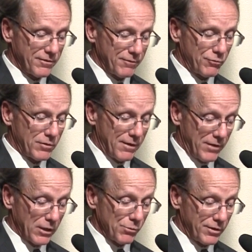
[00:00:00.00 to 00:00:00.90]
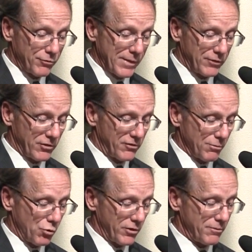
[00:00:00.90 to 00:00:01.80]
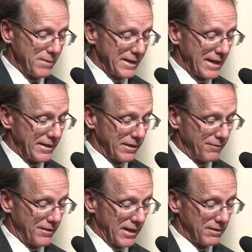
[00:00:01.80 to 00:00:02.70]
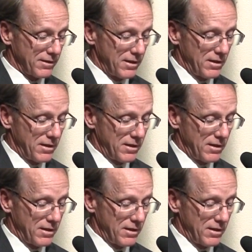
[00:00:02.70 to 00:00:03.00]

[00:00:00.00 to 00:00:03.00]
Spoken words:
of available information supports mitigating an event